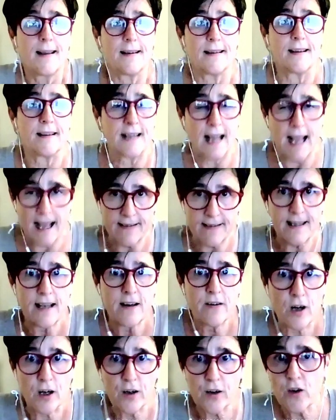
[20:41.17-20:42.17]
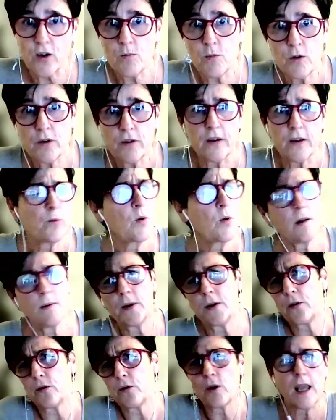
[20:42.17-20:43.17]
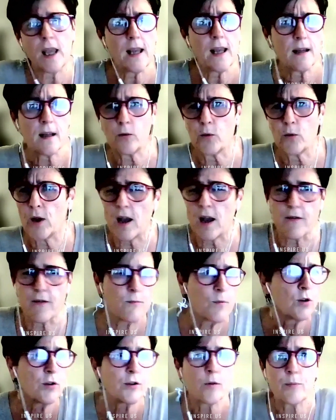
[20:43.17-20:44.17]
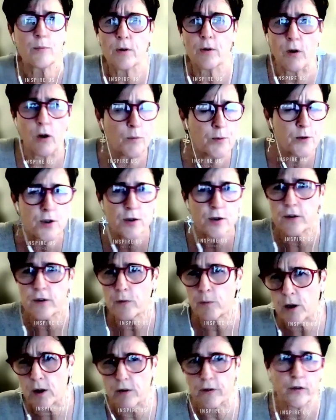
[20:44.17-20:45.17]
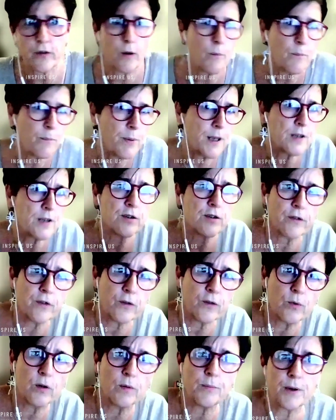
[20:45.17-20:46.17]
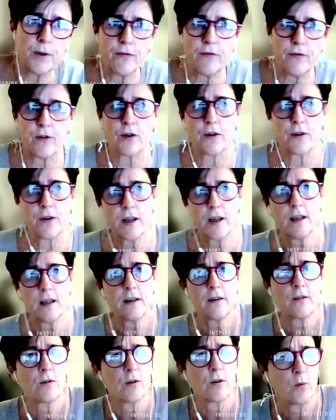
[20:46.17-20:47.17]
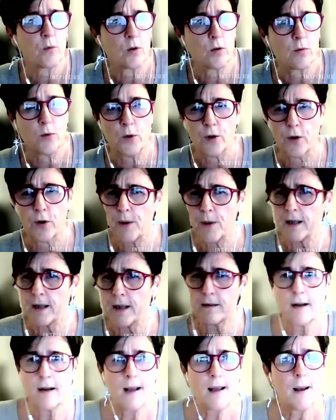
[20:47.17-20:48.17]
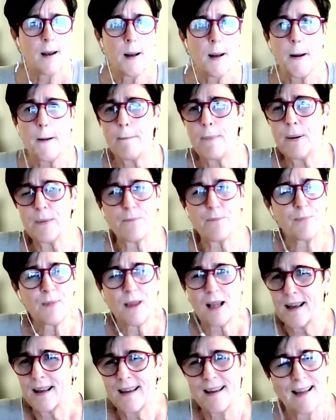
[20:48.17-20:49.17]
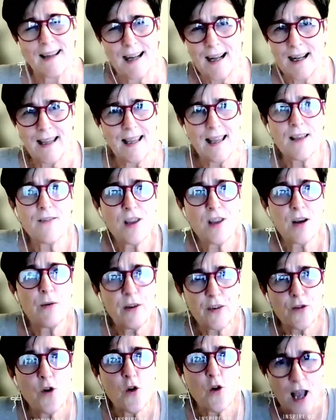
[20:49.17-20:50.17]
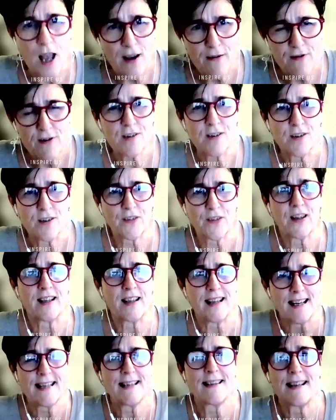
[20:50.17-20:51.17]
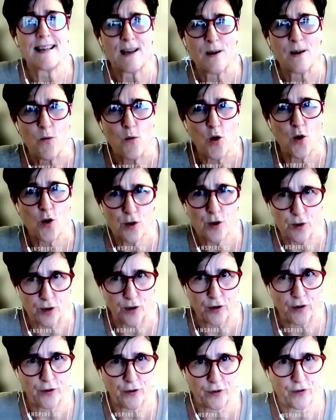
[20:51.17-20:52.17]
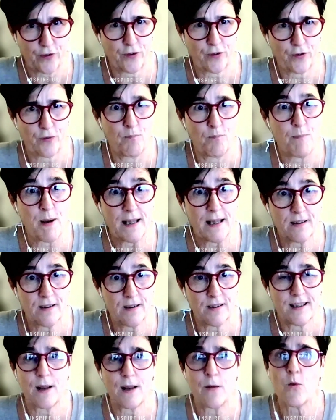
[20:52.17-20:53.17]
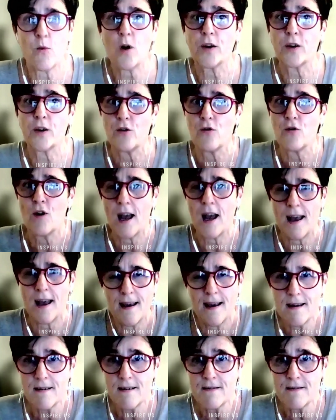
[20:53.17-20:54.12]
and their argument is, well, it's okay that we have multiple options because some patients will prefer this or it will work better. But if there is no evidence that anything works better than what you have,